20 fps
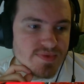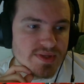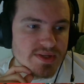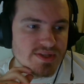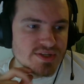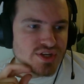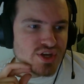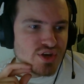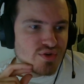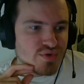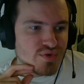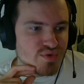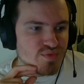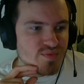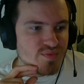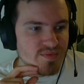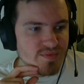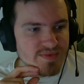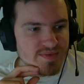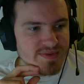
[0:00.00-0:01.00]
So
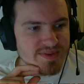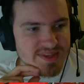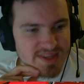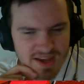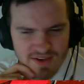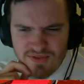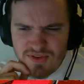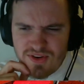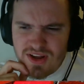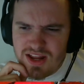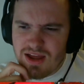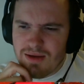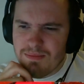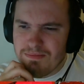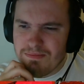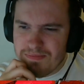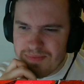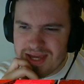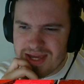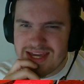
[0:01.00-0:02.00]
definitely a
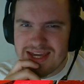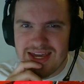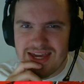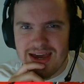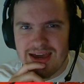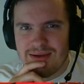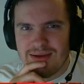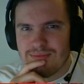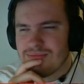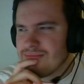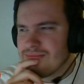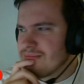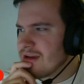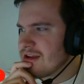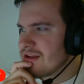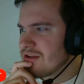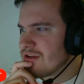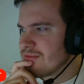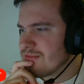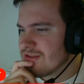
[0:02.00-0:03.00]
big game.
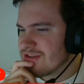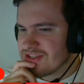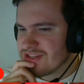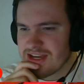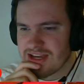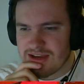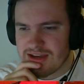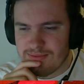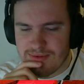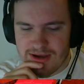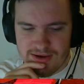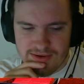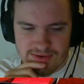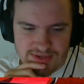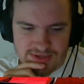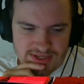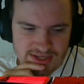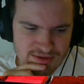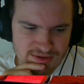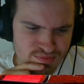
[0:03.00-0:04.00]
Make no mistake
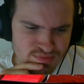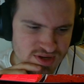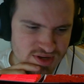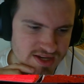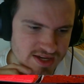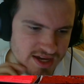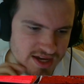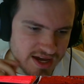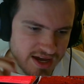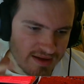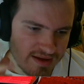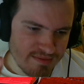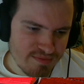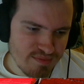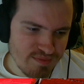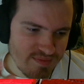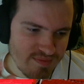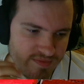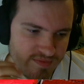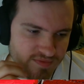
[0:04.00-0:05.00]
about it. A big game
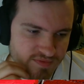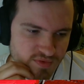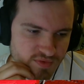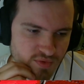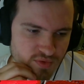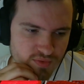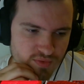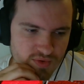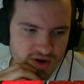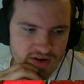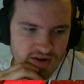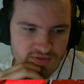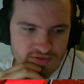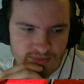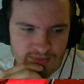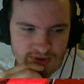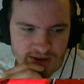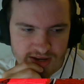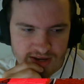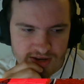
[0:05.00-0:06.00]
for
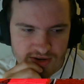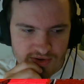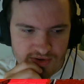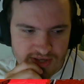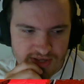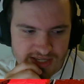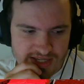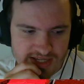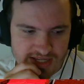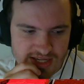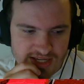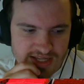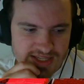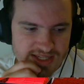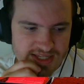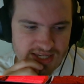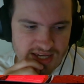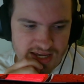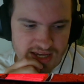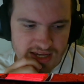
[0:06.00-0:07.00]
Man United.
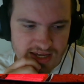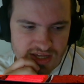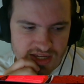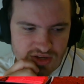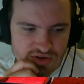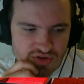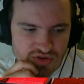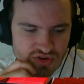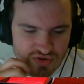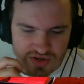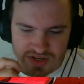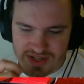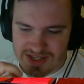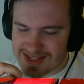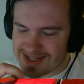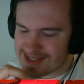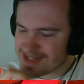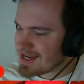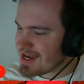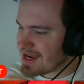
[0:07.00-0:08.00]
It's you can
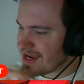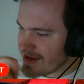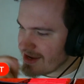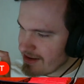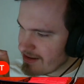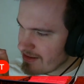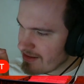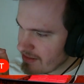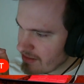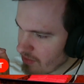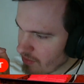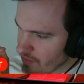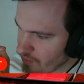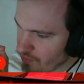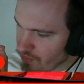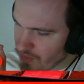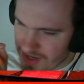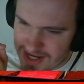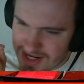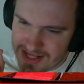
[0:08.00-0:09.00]
say
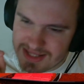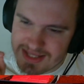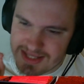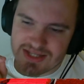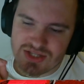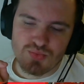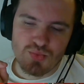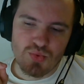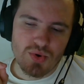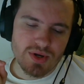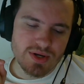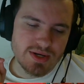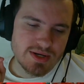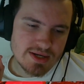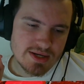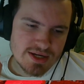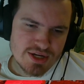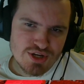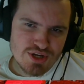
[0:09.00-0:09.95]
winning this one